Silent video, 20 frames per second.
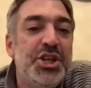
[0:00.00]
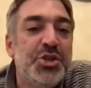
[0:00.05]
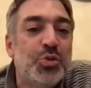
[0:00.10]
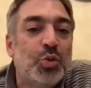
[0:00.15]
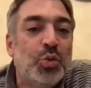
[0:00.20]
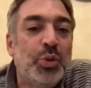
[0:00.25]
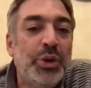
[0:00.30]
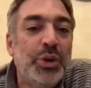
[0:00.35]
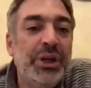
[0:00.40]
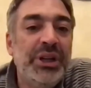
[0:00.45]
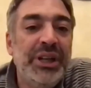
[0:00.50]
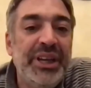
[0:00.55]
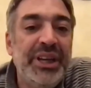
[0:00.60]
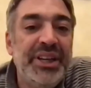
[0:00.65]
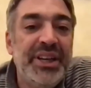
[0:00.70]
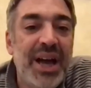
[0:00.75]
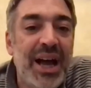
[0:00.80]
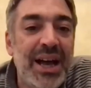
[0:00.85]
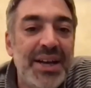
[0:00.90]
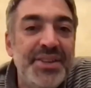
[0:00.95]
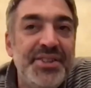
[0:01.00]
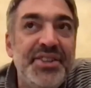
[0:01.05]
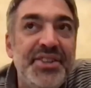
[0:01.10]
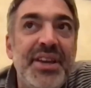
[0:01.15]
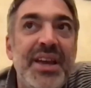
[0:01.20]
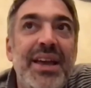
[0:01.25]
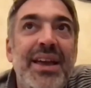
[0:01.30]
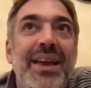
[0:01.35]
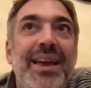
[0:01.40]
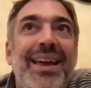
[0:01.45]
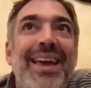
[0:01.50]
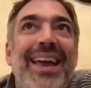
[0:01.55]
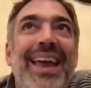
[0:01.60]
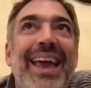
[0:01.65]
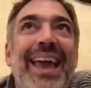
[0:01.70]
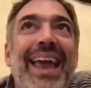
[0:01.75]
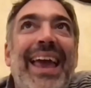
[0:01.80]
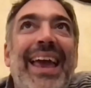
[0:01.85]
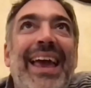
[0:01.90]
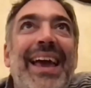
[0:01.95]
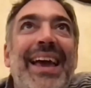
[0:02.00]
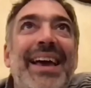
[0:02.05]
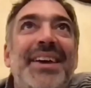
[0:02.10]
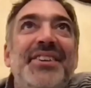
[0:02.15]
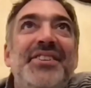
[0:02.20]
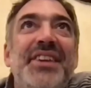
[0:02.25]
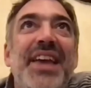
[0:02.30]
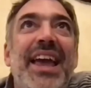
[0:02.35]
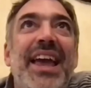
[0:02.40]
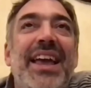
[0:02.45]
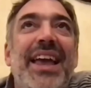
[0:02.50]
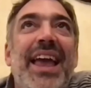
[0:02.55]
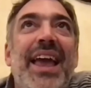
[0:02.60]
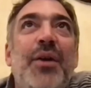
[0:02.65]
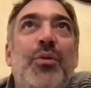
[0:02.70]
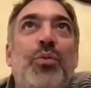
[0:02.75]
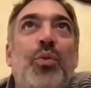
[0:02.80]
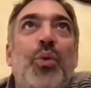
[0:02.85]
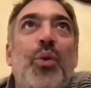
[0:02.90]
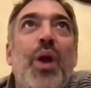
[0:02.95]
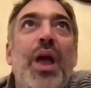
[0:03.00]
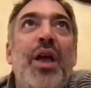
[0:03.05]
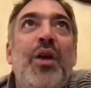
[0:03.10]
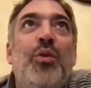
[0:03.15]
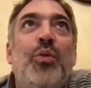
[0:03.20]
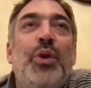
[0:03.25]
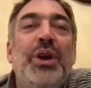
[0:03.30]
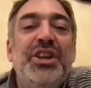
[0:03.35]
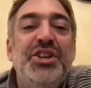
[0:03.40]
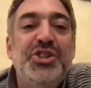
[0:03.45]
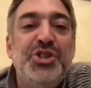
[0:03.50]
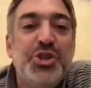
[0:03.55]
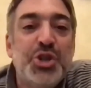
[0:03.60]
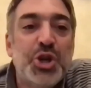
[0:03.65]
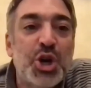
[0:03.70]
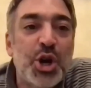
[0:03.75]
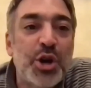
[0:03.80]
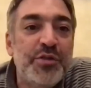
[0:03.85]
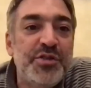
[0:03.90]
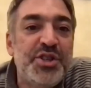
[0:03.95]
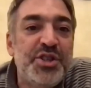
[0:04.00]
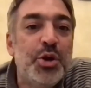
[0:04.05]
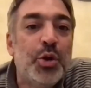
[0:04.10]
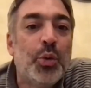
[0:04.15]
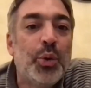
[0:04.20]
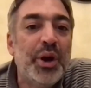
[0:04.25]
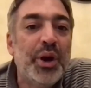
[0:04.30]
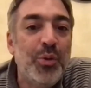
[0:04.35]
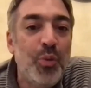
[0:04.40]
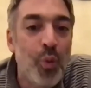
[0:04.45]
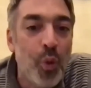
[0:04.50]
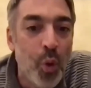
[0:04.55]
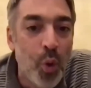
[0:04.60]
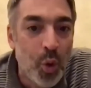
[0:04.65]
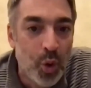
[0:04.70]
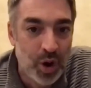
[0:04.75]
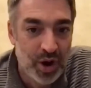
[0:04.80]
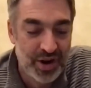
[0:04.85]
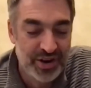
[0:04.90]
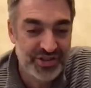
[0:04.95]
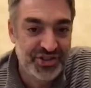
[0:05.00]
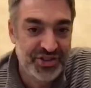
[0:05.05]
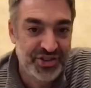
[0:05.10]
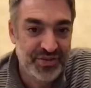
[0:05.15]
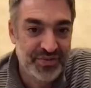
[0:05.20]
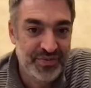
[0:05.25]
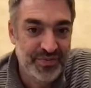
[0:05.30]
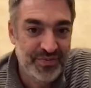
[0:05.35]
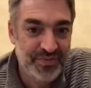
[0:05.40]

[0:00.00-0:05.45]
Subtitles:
really does is it reserves the rewards.